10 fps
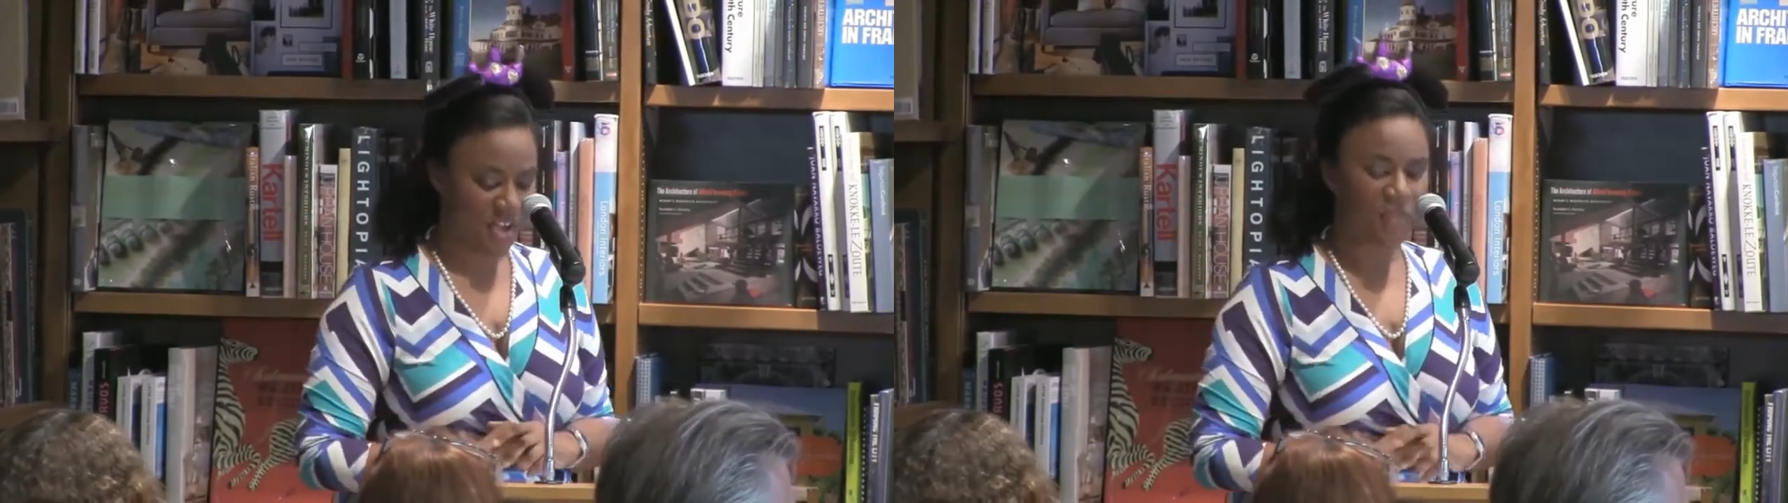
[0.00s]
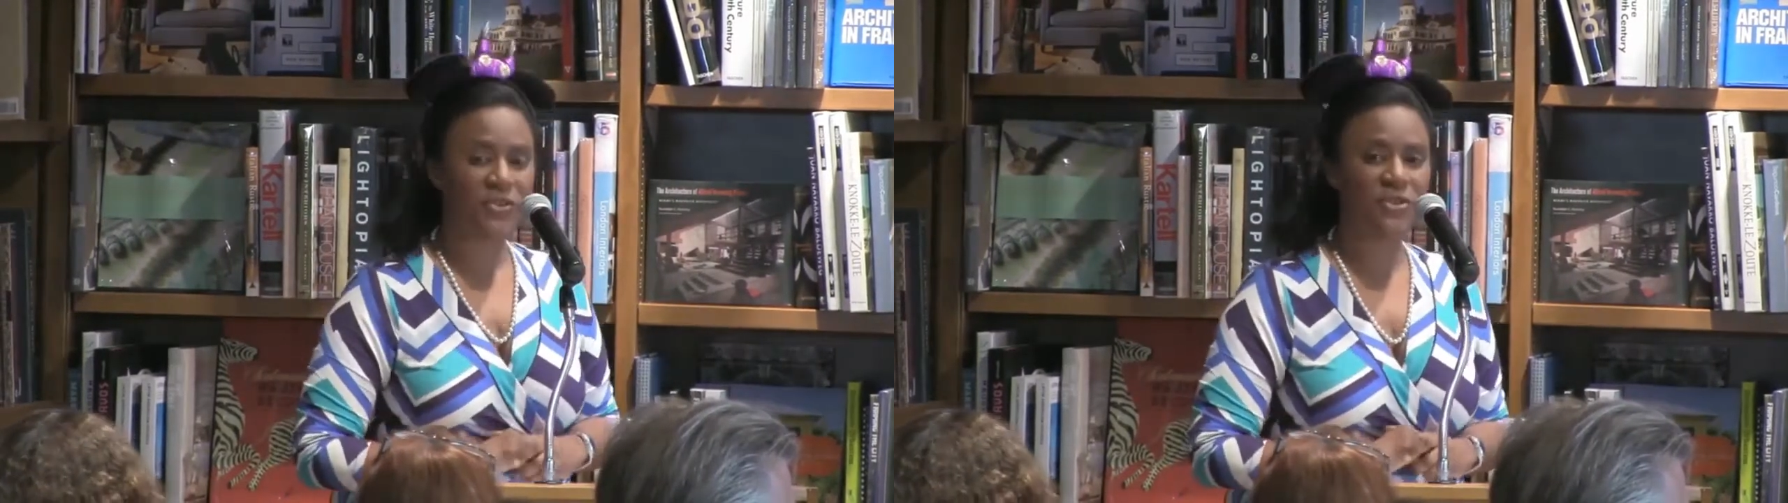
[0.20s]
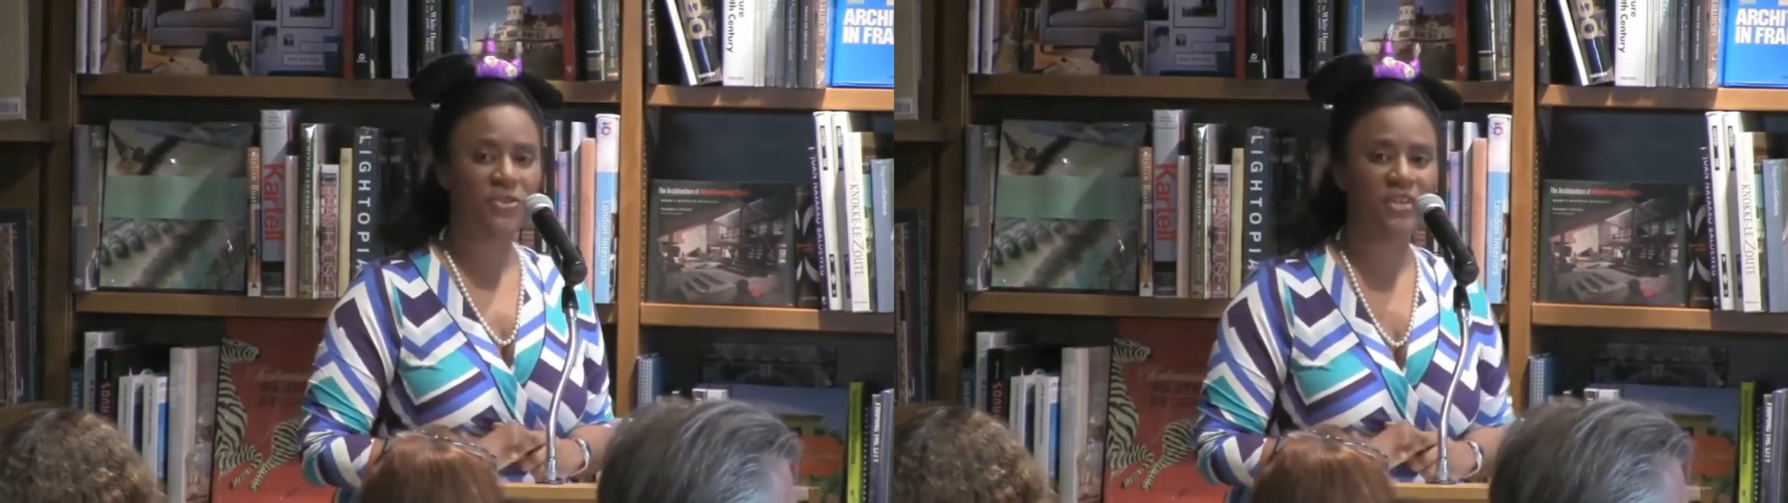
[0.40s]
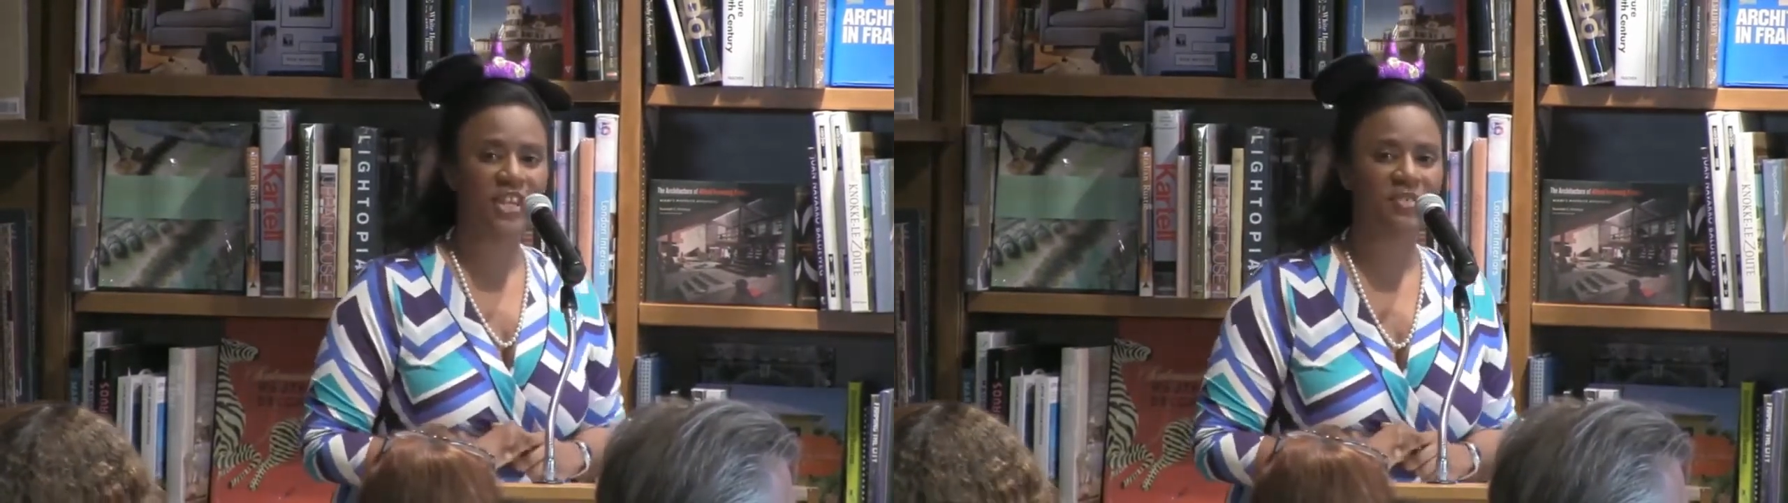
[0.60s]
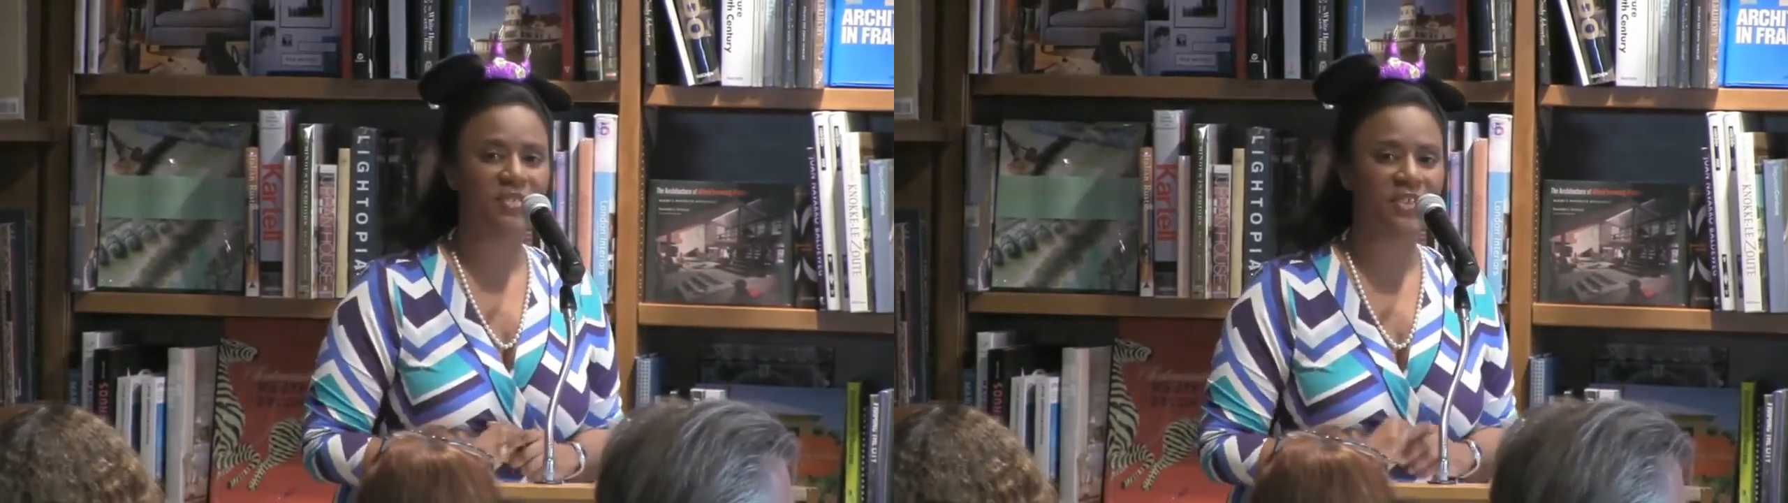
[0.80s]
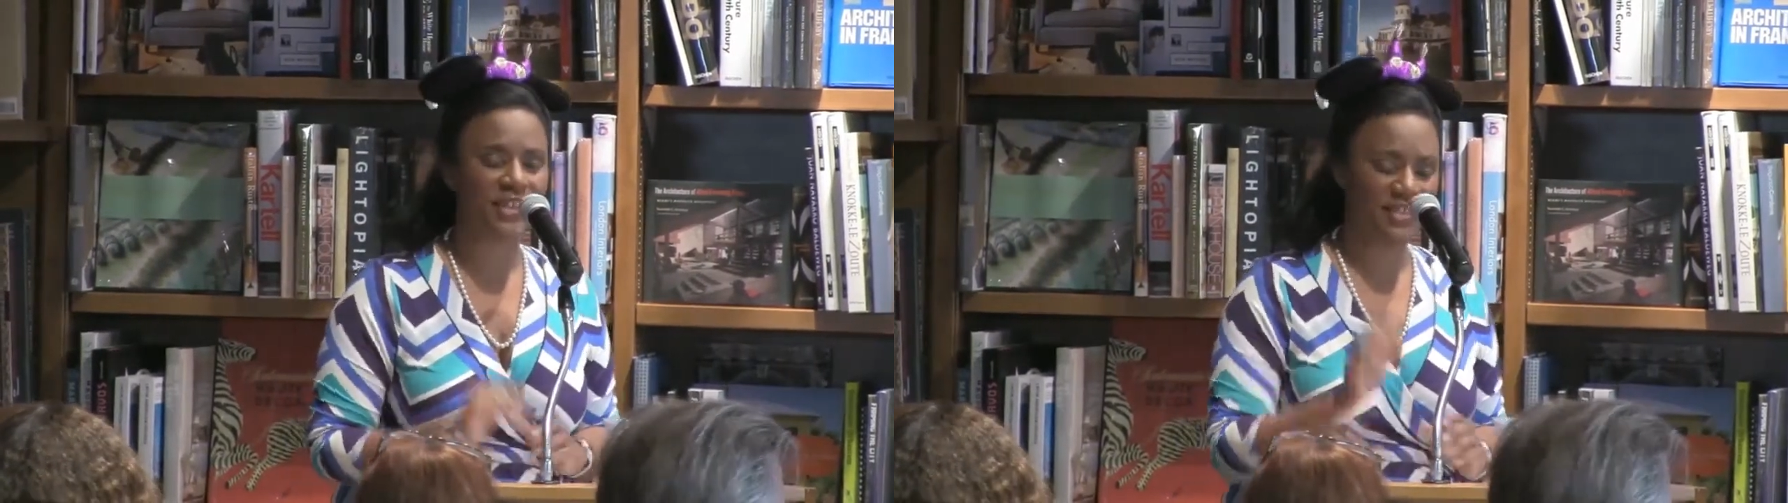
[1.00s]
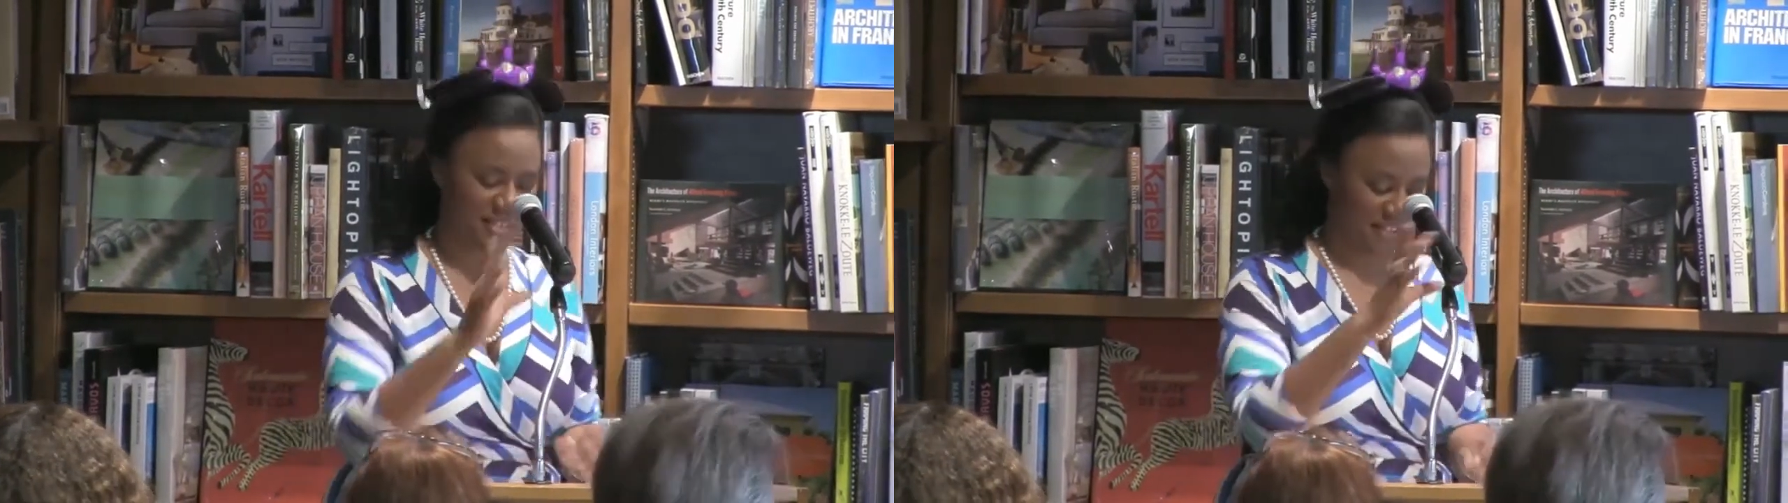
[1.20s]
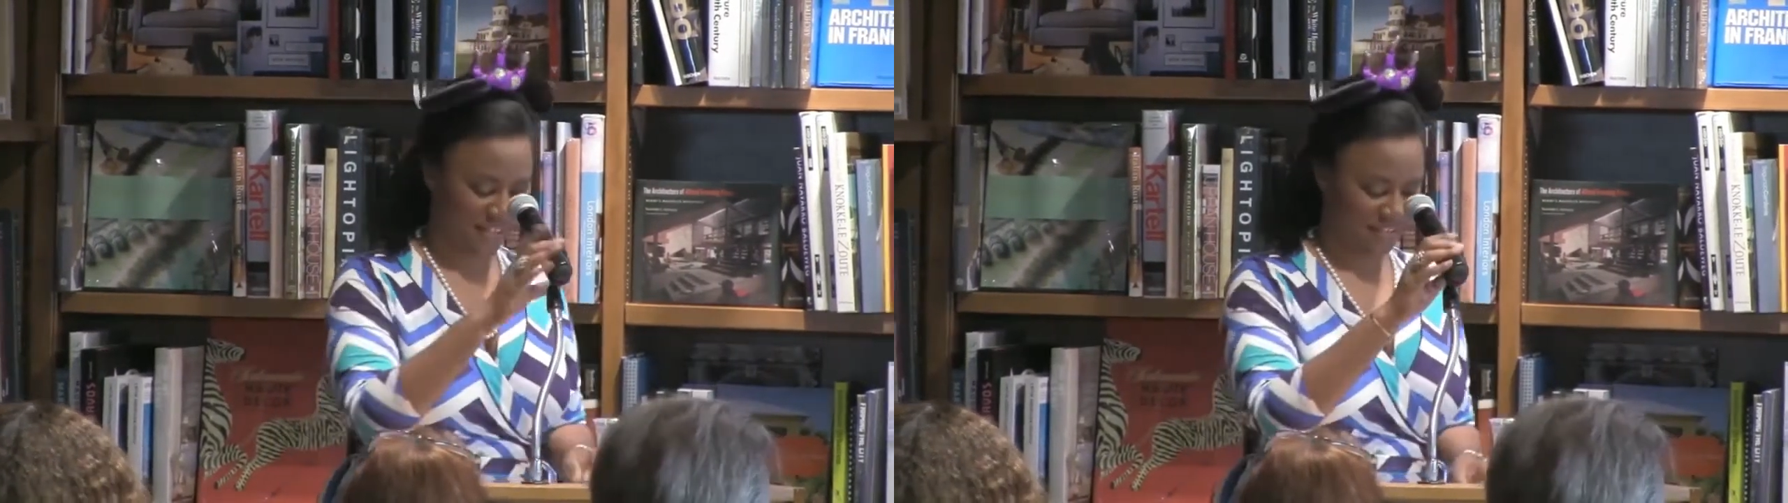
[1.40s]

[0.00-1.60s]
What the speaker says: for tuning in with us.